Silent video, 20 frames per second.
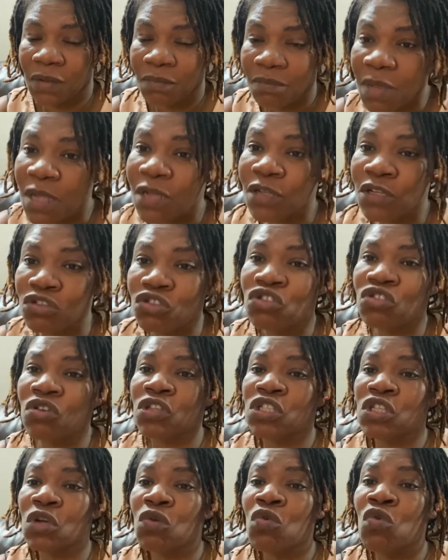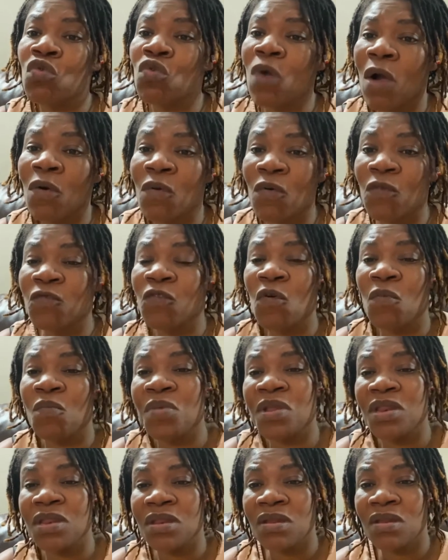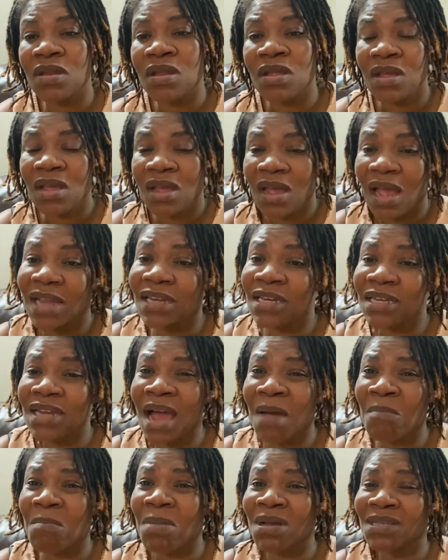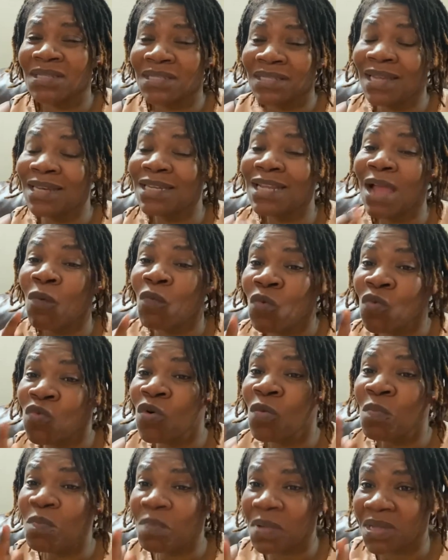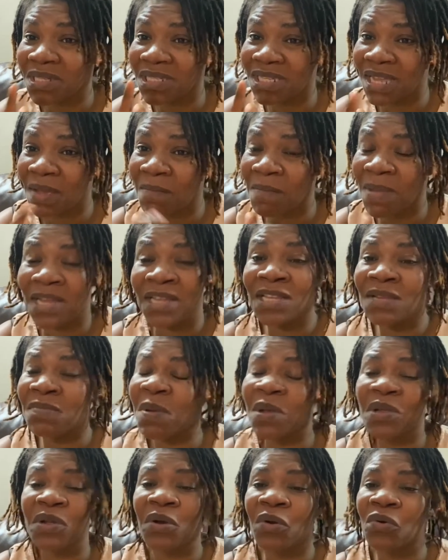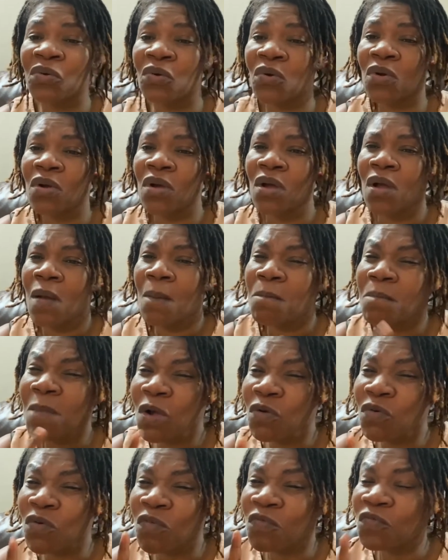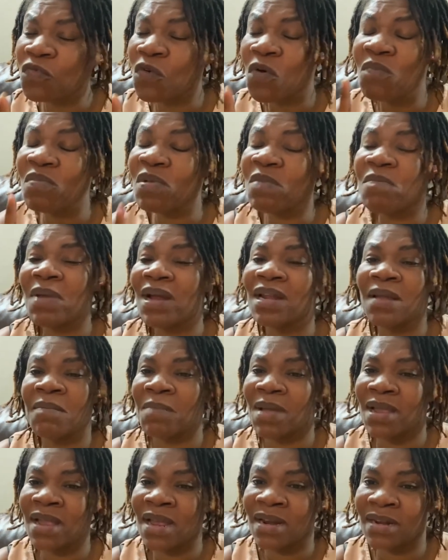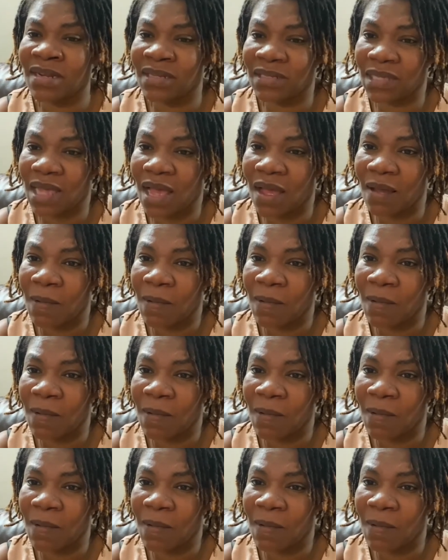Make sure so we kwa kufobin at the number. Send ya wo one person ya by the bayon. Men kufobin by number yen, sir.